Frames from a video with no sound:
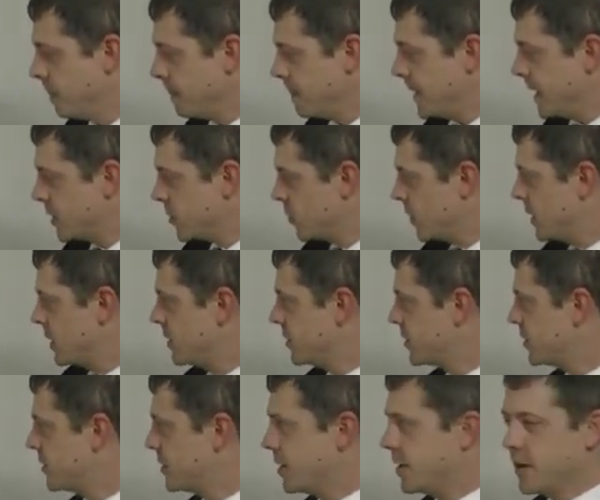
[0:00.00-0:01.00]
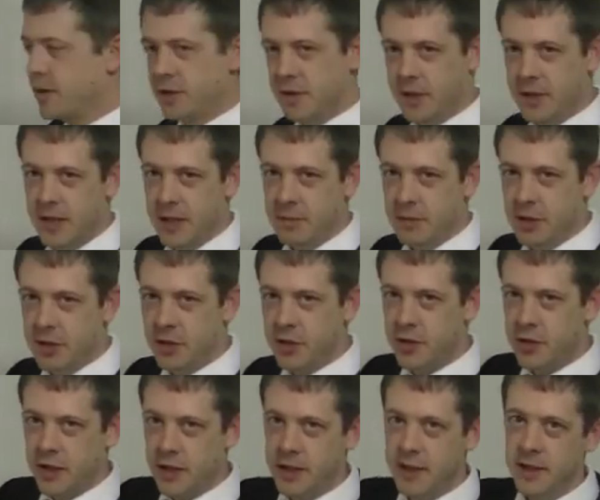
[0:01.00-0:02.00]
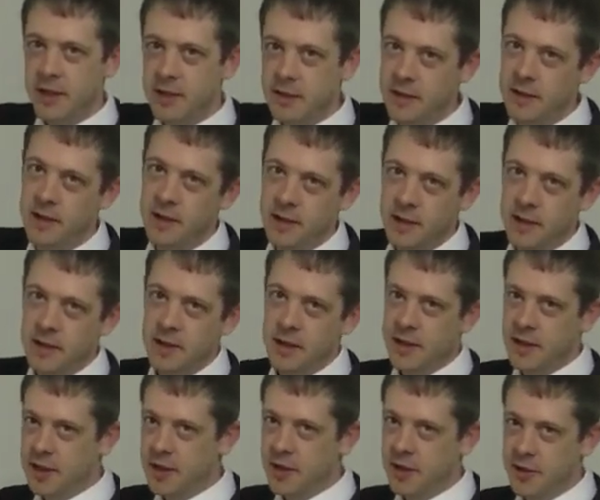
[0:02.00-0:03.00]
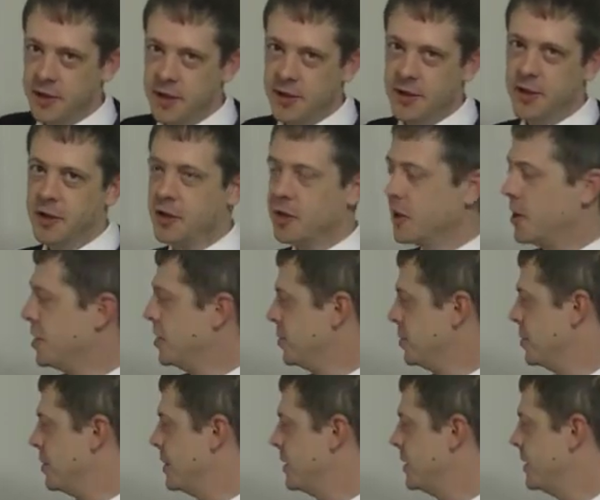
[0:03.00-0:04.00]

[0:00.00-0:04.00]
That's why the stars demonstrate that the Earth is a globe.